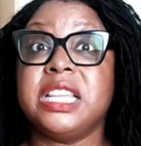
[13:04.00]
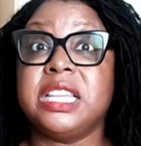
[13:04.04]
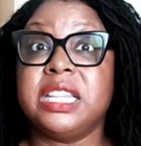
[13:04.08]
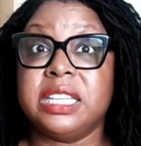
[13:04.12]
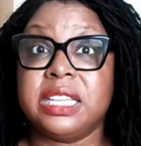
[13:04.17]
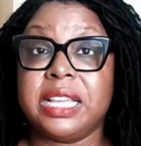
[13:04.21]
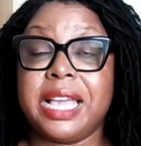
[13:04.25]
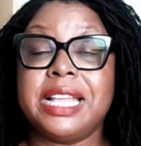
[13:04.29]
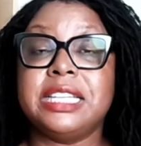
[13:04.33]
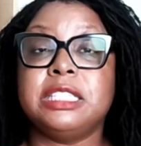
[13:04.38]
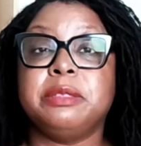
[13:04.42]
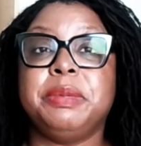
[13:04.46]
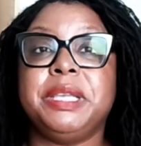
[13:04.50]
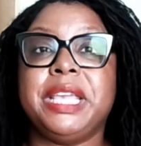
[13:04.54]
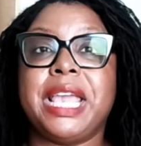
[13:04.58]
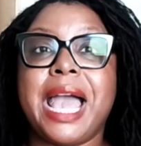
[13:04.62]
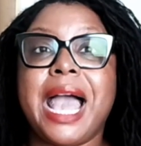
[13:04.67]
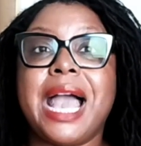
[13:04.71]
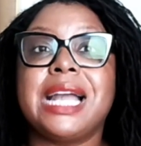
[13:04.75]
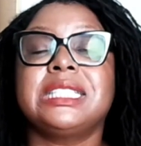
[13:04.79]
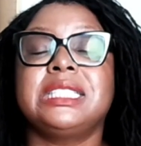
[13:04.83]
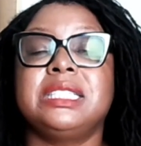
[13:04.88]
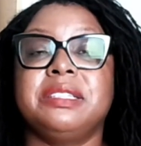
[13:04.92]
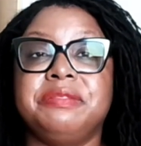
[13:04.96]
and be
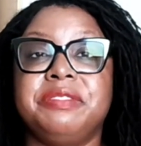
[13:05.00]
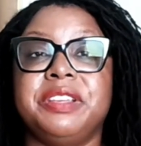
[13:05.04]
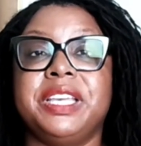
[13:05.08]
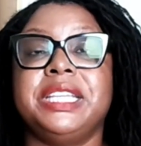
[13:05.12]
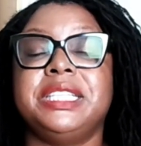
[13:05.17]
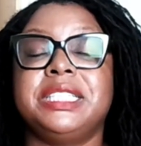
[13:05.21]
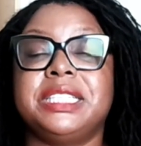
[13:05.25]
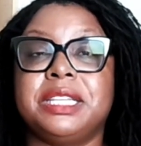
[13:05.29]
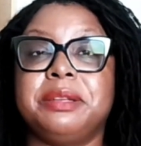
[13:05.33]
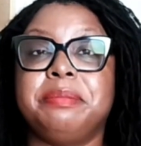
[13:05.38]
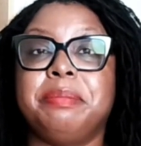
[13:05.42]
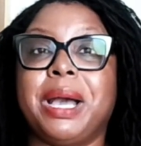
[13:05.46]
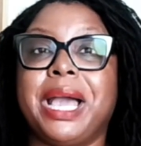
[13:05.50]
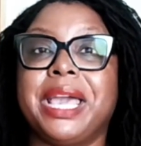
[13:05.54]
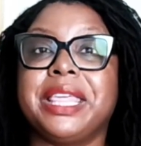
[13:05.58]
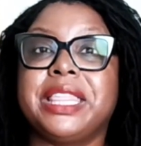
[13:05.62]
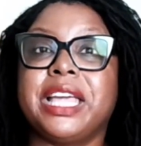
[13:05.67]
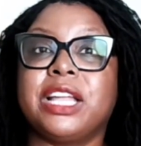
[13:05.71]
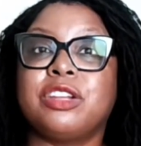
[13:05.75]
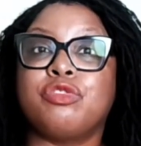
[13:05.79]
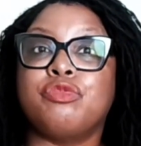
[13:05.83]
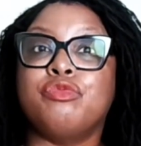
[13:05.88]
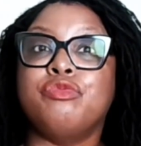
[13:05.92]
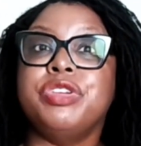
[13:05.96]
activated by
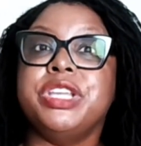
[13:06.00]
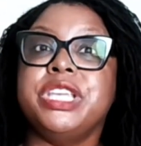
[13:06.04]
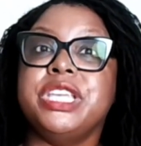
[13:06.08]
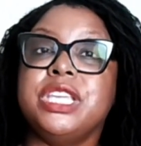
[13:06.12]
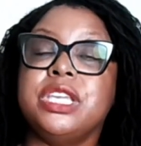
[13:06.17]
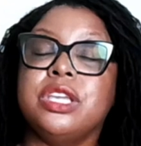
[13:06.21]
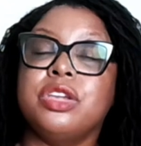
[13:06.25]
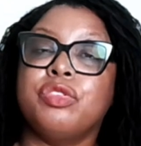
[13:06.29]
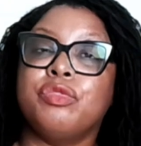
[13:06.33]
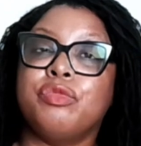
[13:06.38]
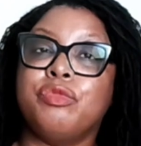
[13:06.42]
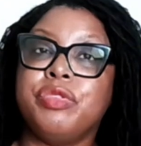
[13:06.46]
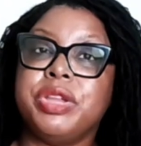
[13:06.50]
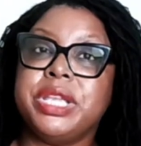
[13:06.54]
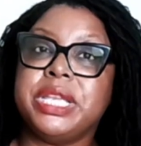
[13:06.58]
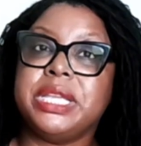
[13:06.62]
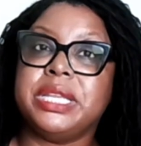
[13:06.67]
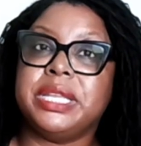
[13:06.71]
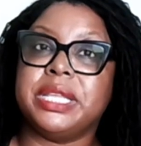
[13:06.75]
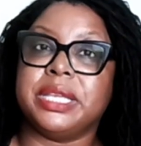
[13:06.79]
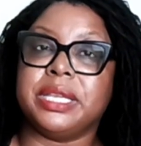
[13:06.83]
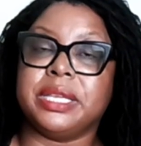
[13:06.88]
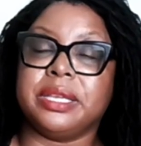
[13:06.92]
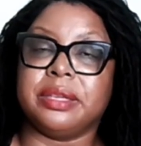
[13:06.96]
that
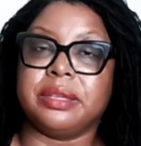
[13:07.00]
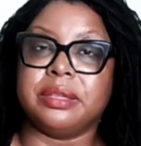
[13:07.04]
rereading.